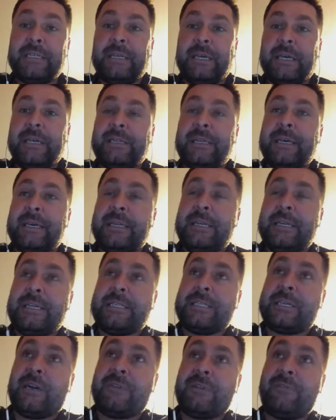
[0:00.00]
And then
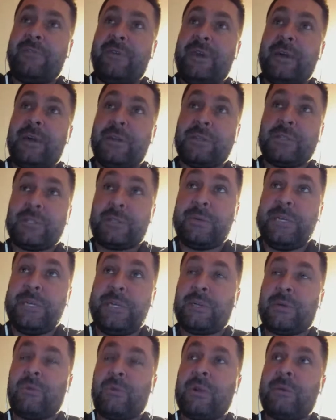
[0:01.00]
his gun failed, so he
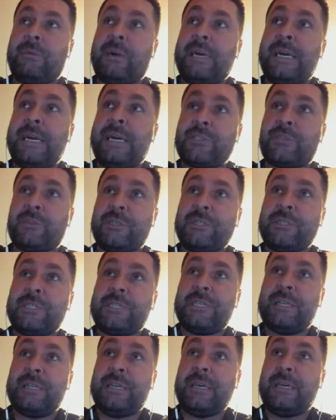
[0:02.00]
took one of my
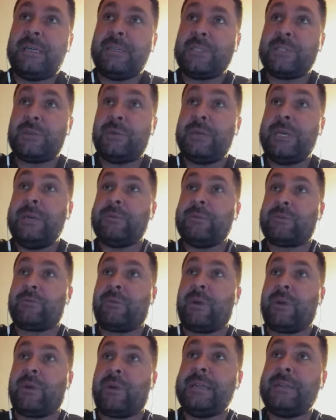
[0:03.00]
extras, and so he was
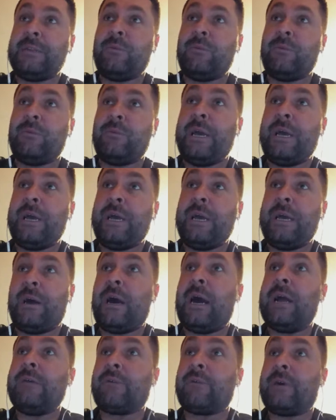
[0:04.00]
running it the
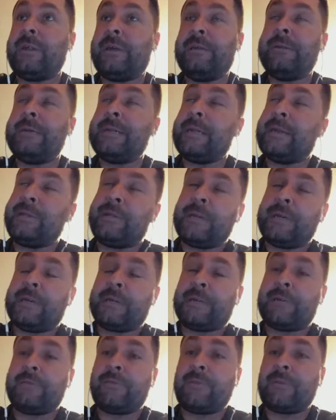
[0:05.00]
way I run it, and I
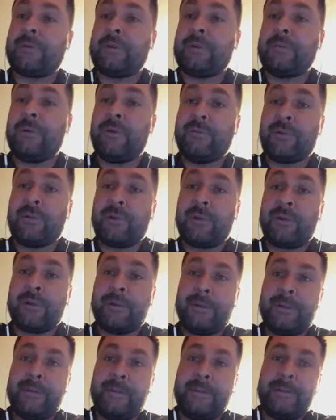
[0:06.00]
think I converted him over.
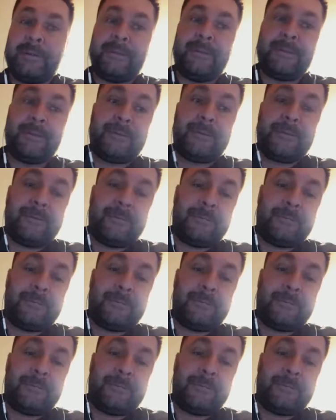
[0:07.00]
There